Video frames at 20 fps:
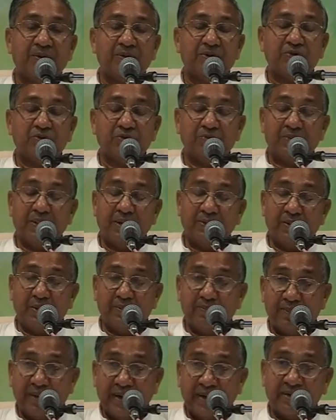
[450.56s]
So Baba
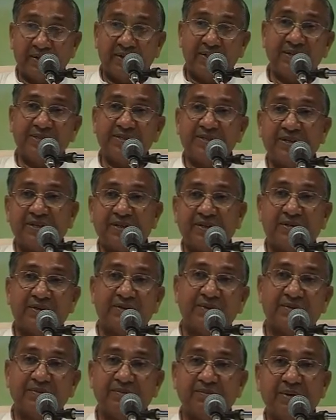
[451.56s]
practiced
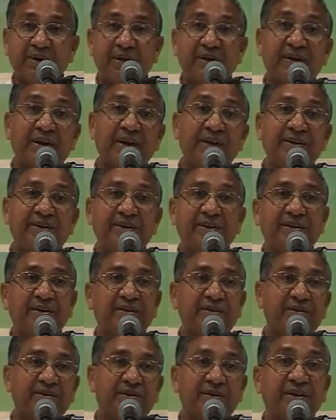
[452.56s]
it by writing
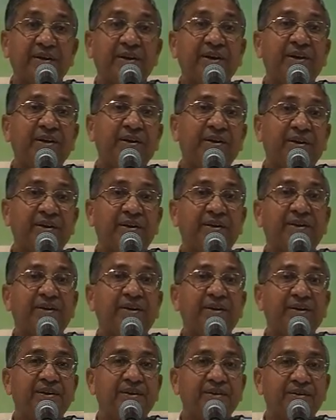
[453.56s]
again and
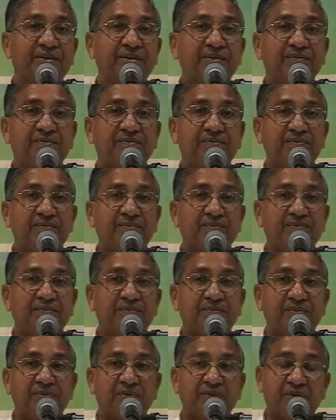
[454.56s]
again.
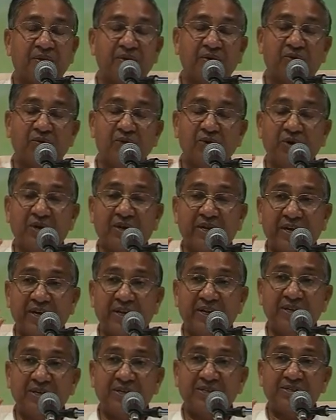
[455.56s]
The whole
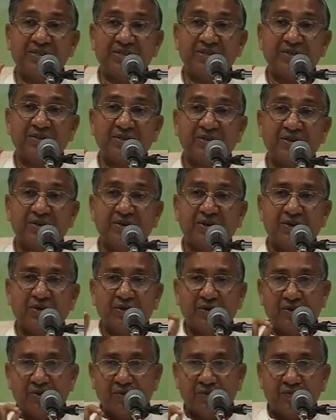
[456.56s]
diary is
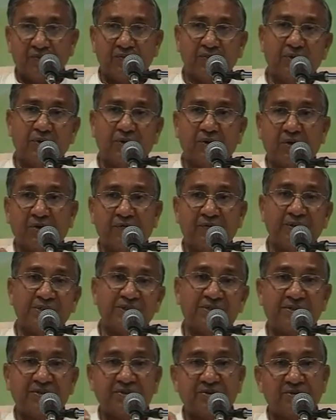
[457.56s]
full of
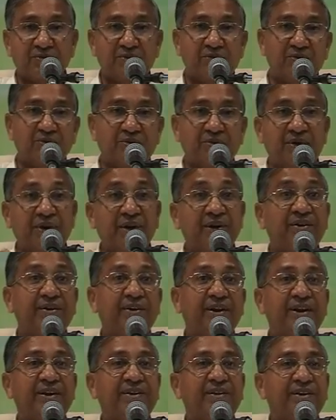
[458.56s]
his
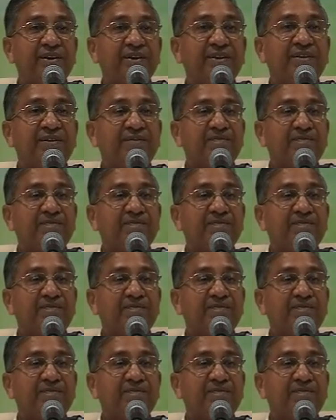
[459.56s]
handwriting.